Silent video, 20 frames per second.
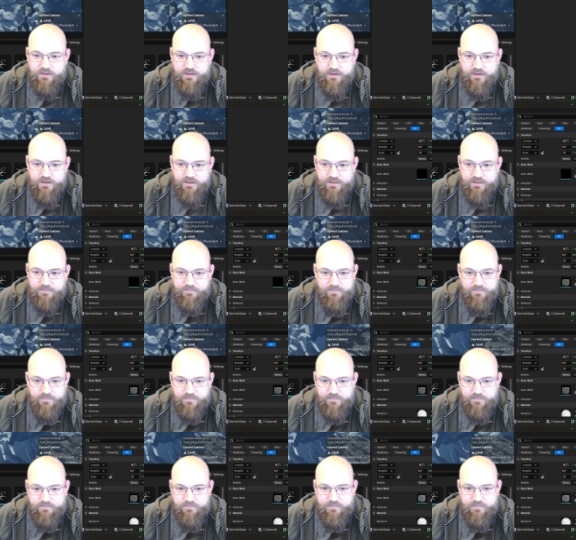
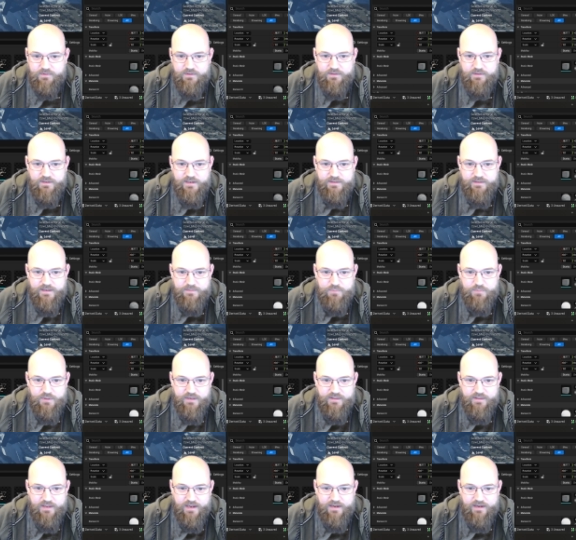and then put it
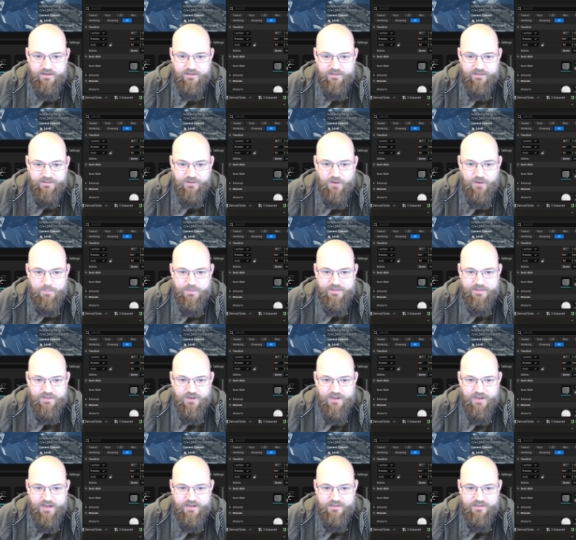there and copied the
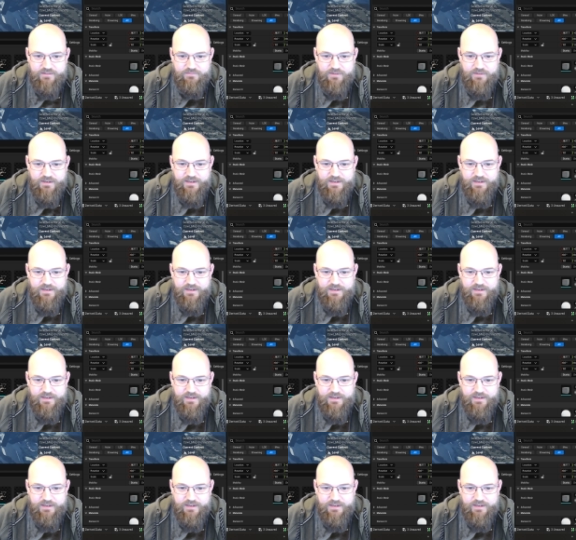location